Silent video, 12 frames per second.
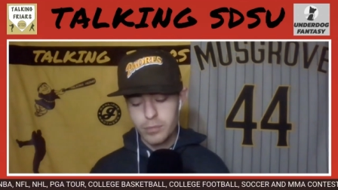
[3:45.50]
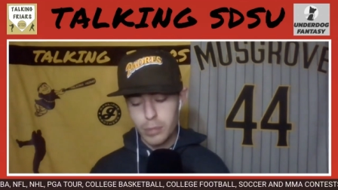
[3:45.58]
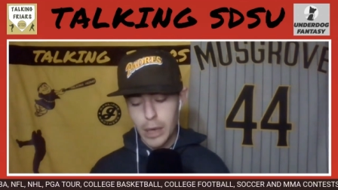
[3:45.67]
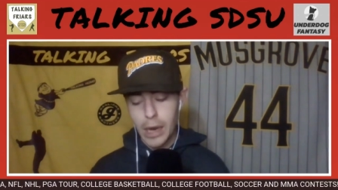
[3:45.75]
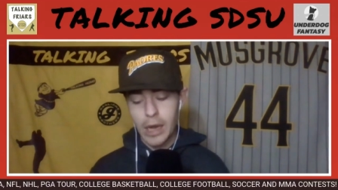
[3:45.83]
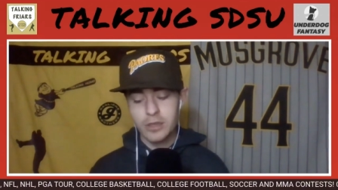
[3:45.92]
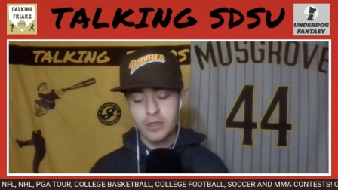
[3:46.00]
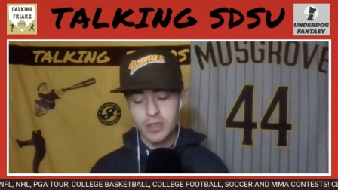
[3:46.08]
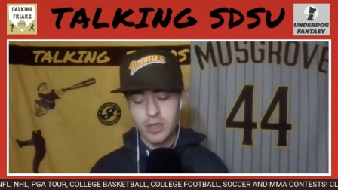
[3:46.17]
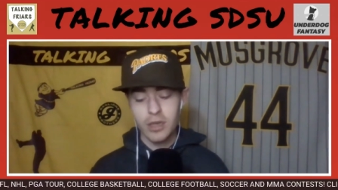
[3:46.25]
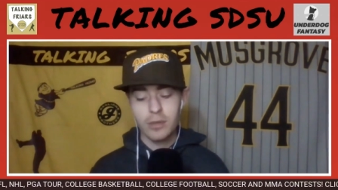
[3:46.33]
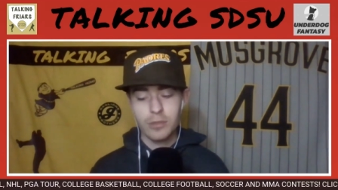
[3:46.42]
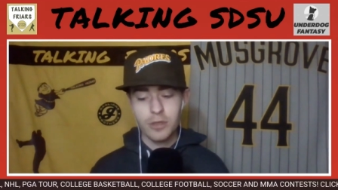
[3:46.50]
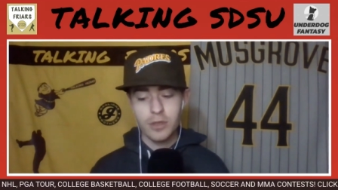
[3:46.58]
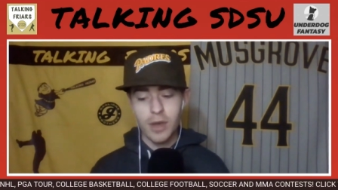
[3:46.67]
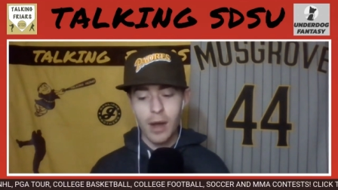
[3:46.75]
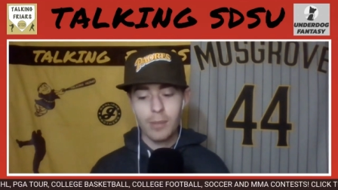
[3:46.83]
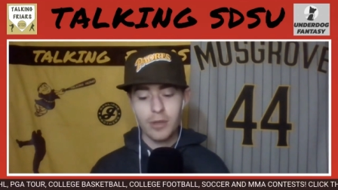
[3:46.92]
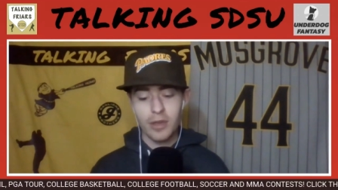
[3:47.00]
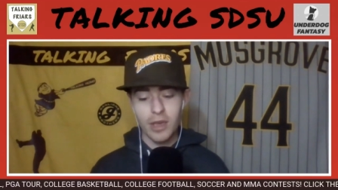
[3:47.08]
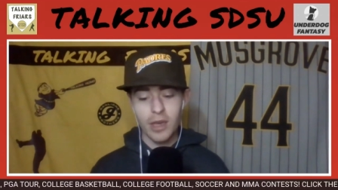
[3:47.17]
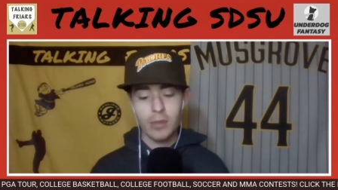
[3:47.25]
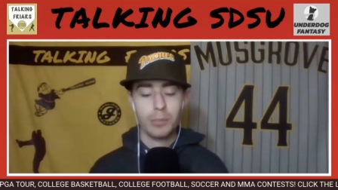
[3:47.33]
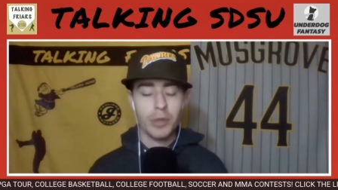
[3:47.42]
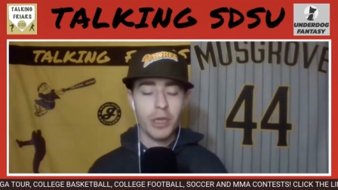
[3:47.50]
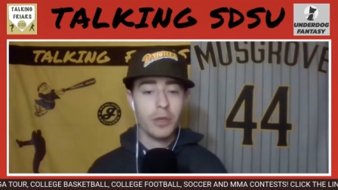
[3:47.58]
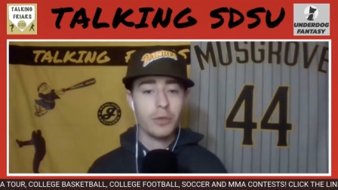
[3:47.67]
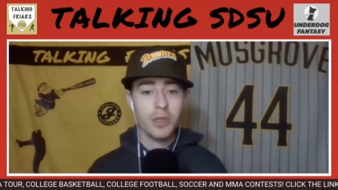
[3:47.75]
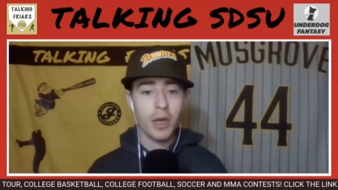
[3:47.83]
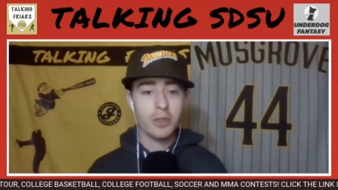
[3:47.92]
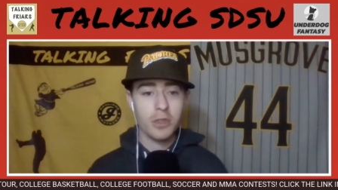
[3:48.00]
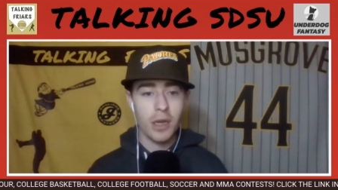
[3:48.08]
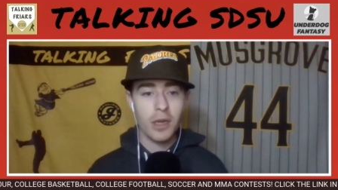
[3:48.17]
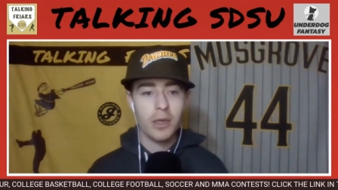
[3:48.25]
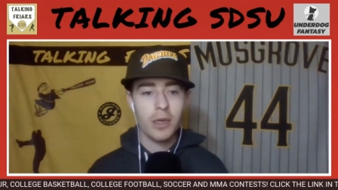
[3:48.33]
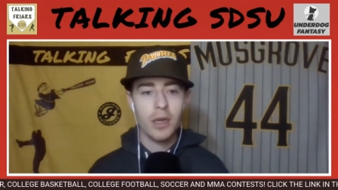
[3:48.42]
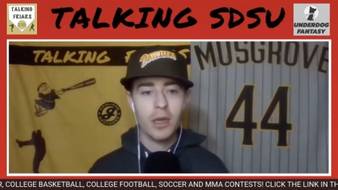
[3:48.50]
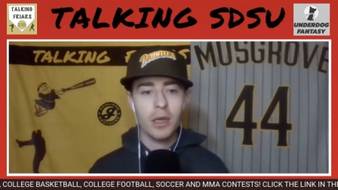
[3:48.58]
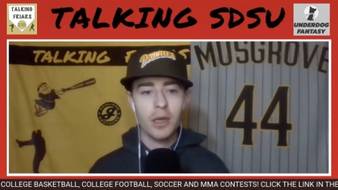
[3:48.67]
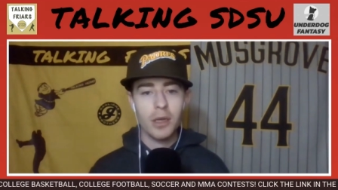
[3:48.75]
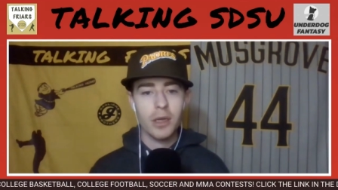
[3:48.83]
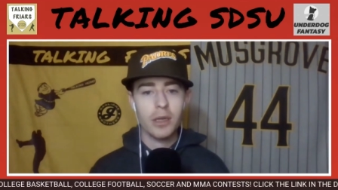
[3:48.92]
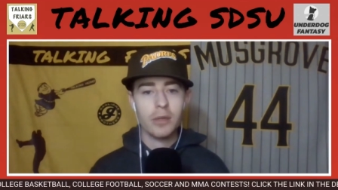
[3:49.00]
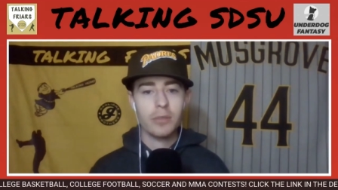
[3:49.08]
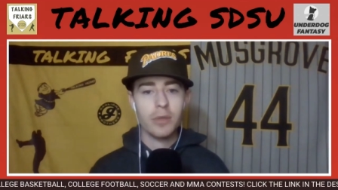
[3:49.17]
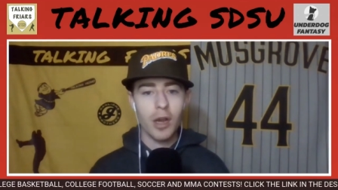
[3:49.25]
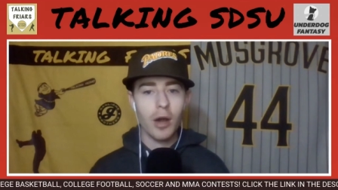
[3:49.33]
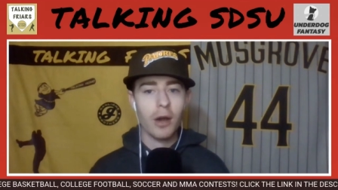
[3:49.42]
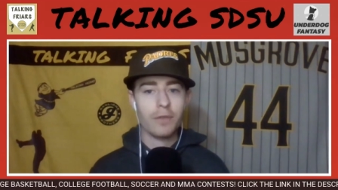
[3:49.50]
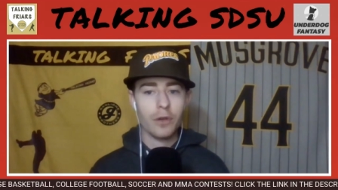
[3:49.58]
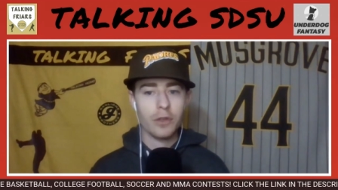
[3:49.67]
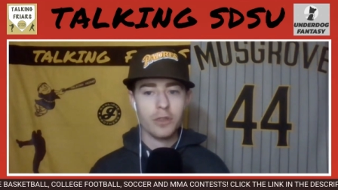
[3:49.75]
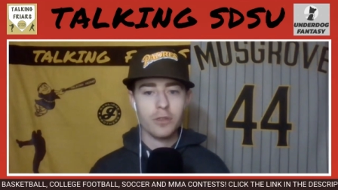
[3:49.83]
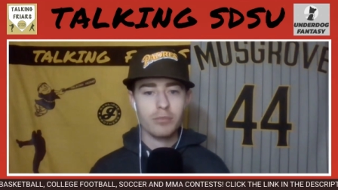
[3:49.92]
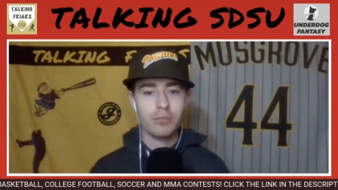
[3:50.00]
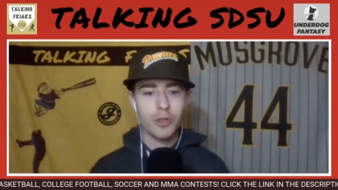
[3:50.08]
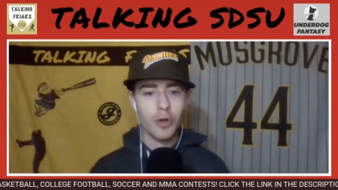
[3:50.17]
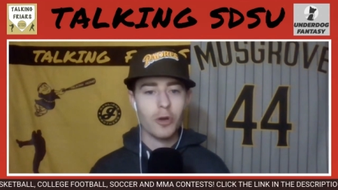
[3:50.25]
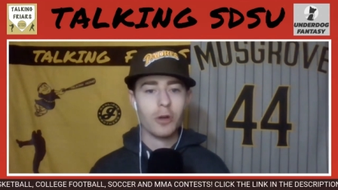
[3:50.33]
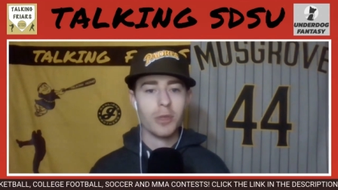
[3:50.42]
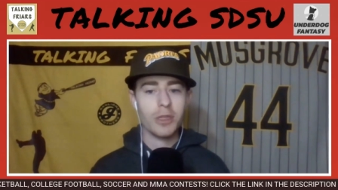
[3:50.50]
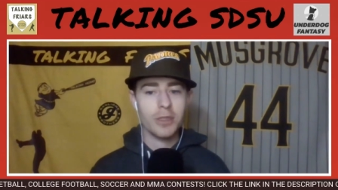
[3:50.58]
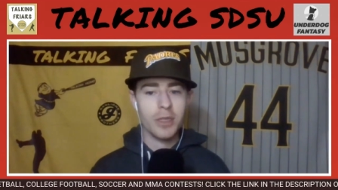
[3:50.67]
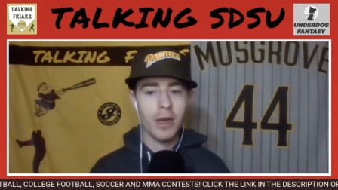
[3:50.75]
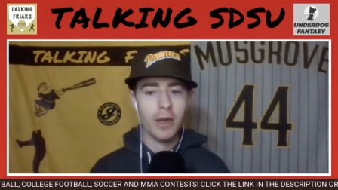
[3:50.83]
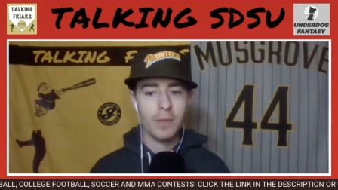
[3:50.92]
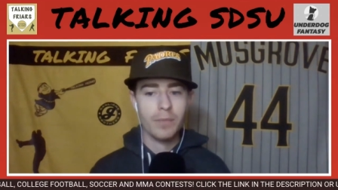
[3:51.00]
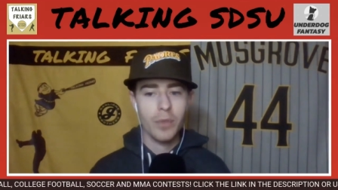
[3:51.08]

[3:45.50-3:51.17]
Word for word: past teams not being able to beat Utah State in the conference tournament setting.